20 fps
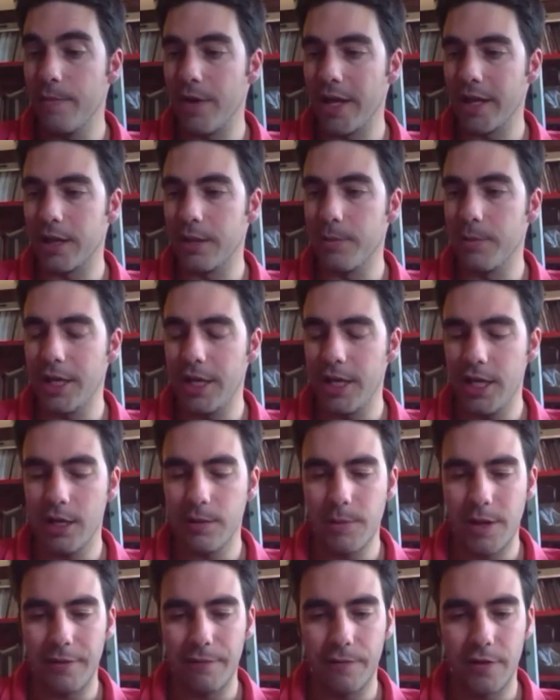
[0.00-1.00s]
At the beginning,
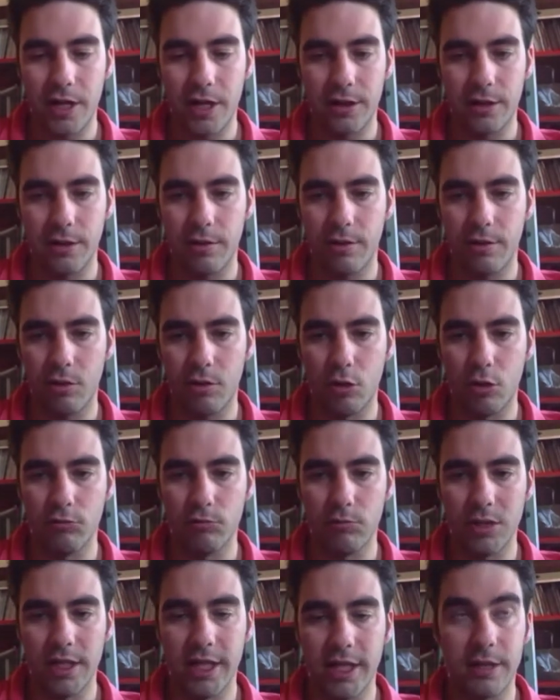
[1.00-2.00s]
my father
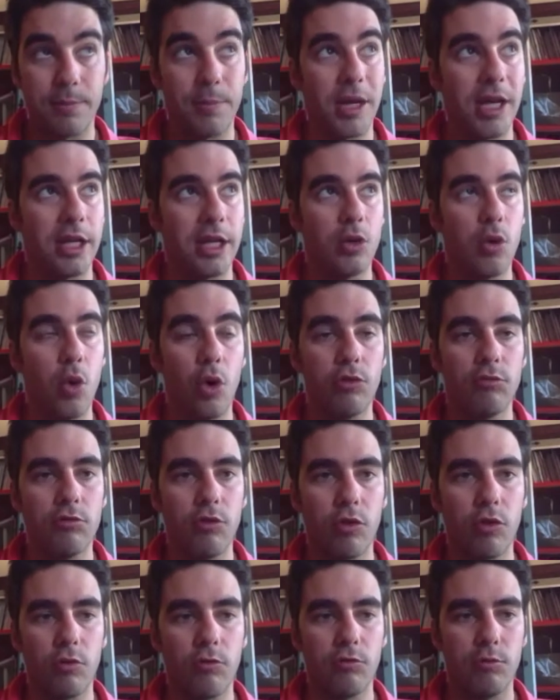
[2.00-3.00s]
told me that my goal
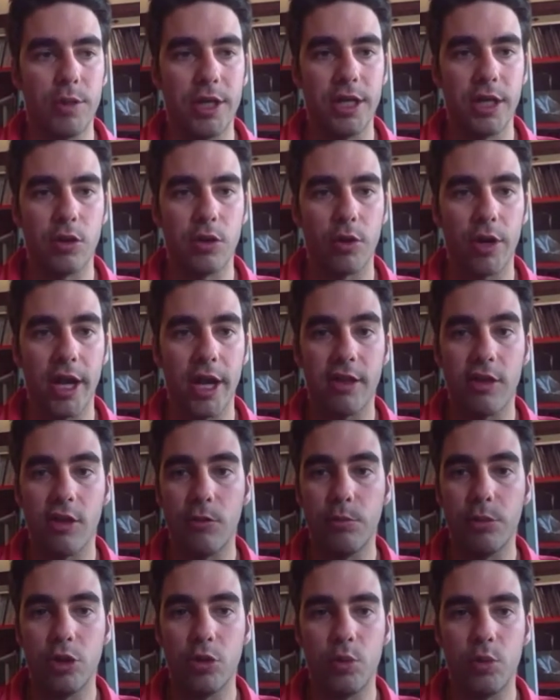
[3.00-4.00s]
should be the connection
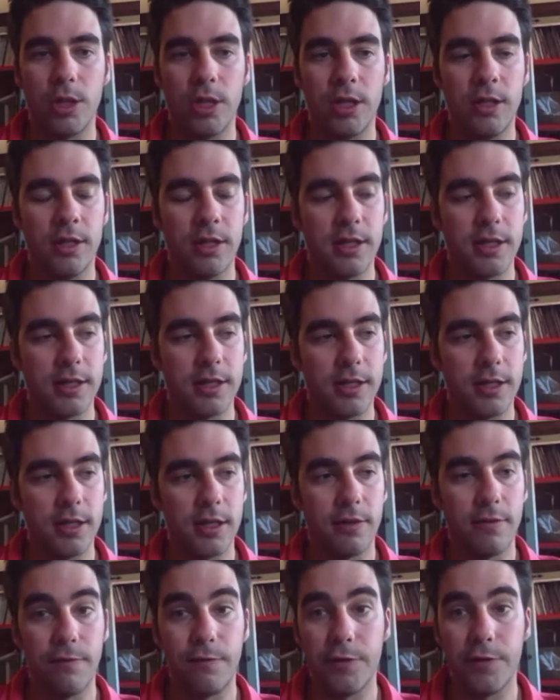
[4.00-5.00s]
between
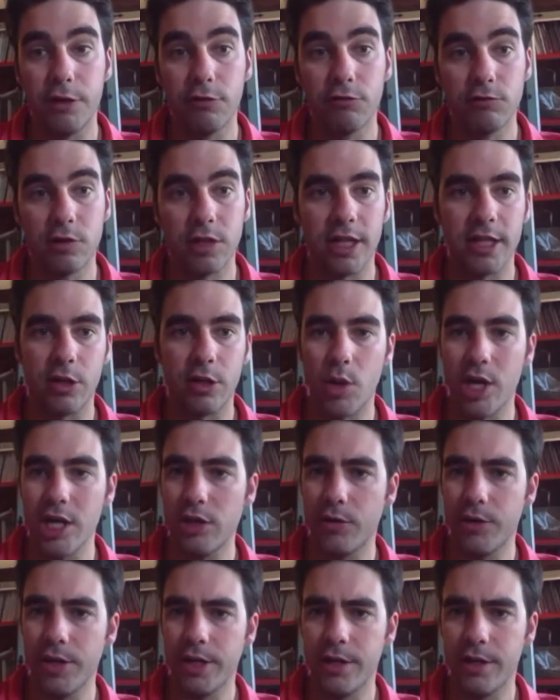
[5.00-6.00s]
the field and the
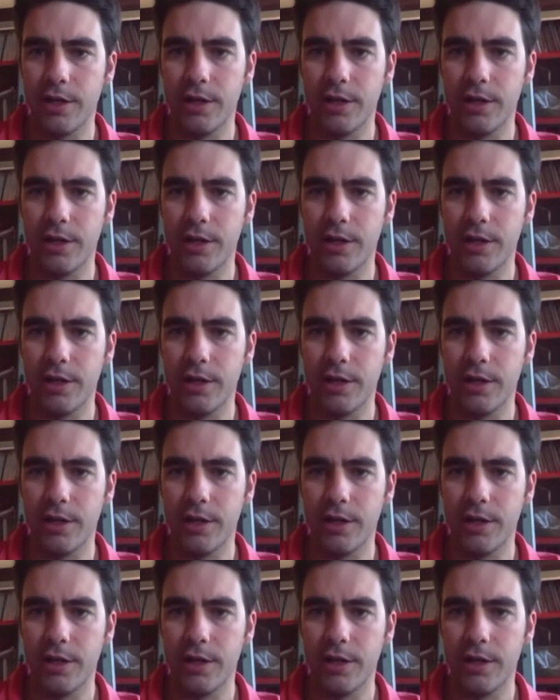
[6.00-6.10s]
winery.